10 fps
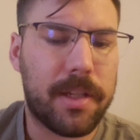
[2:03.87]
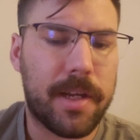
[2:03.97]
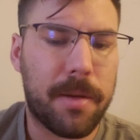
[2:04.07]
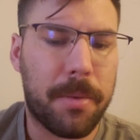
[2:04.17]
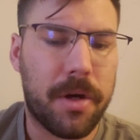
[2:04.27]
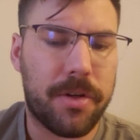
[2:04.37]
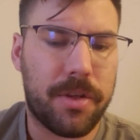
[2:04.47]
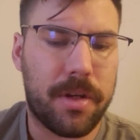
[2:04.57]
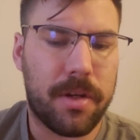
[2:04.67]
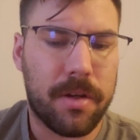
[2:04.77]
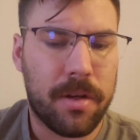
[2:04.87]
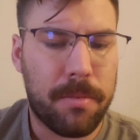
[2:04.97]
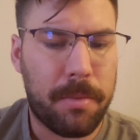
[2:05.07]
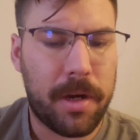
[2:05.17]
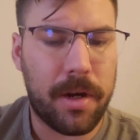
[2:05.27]
like a person,
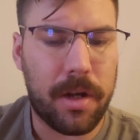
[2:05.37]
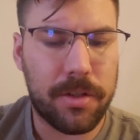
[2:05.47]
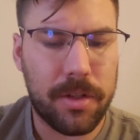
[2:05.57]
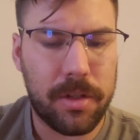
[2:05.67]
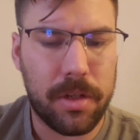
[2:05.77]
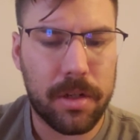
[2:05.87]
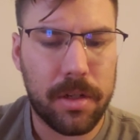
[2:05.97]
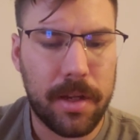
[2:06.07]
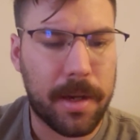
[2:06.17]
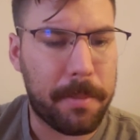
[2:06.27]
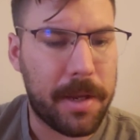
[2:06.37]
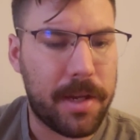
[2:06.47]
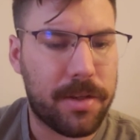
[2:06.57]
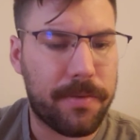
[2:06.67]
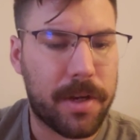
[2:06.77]
but it also looked like a
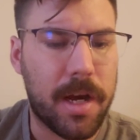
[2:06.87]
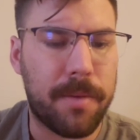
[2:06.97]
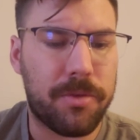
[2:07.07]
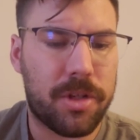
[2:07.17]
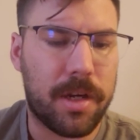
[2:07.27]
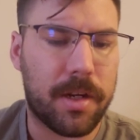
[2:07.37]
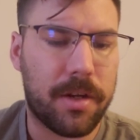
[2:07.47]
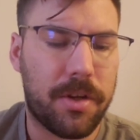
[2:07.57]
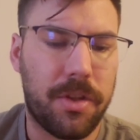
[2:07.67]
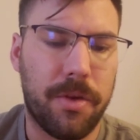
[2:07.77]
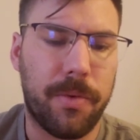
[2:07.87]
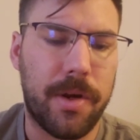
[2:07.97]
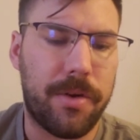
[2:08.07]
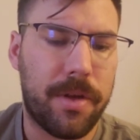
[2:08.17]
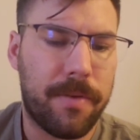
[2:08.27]
piece of gum stuck up to the
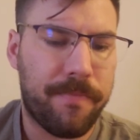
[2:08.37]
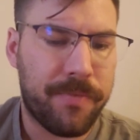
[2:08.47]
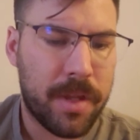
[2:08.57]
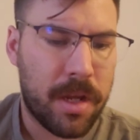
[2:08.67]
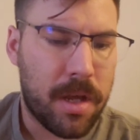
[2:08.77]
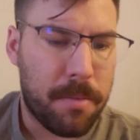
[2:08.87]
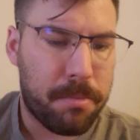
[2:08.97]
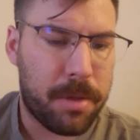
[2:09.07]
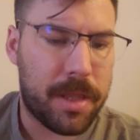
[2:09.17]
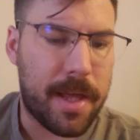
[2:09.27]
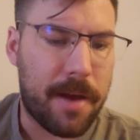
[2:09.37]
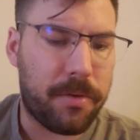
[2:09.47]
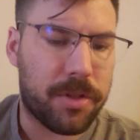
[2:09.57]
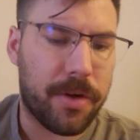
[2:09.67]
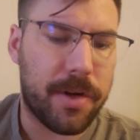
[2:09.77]
road. But that
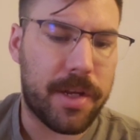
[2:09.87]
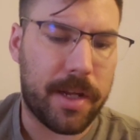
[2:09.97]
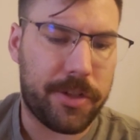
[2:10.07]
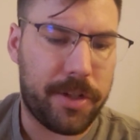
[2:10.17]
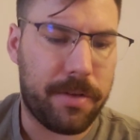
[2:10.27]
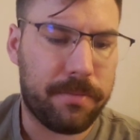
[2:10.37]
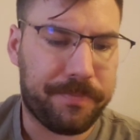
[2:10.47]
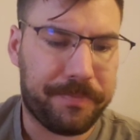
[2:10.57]
was her intention.